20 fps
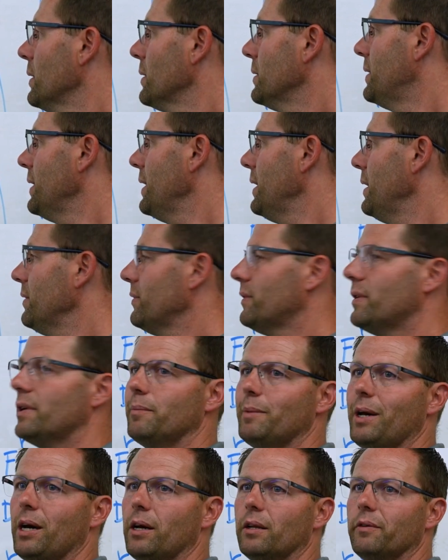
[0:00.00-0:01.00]
D is the
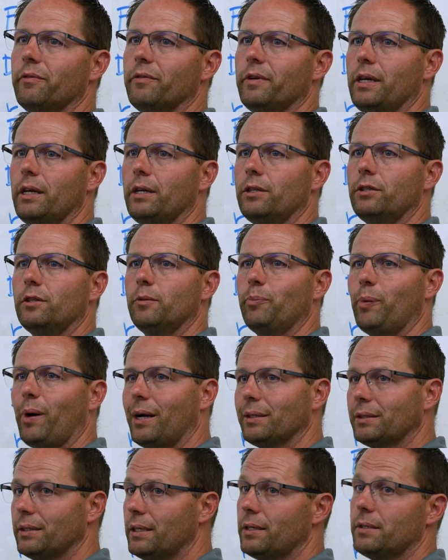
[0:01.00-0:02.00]
amount of each
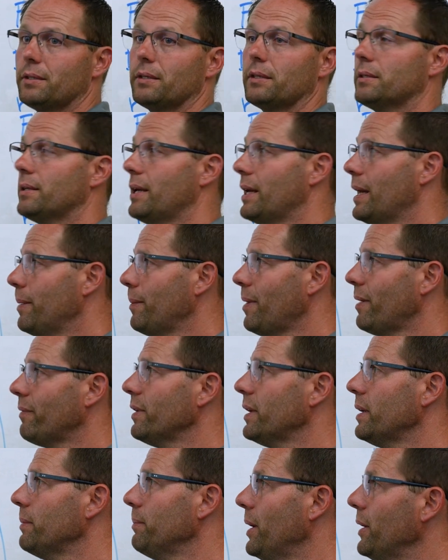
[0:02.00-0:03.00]
deposit. It's the same
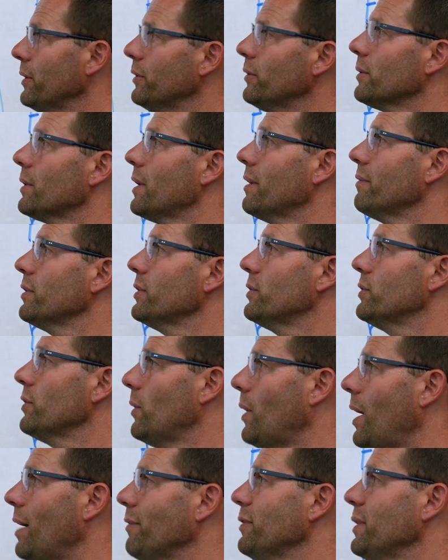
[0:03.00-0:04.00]
every month or every so
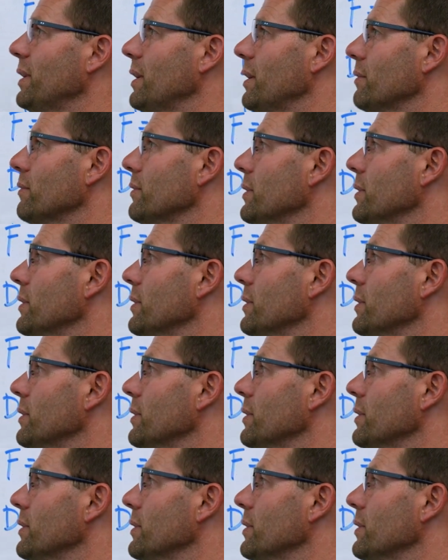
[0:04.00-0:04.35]
often, however.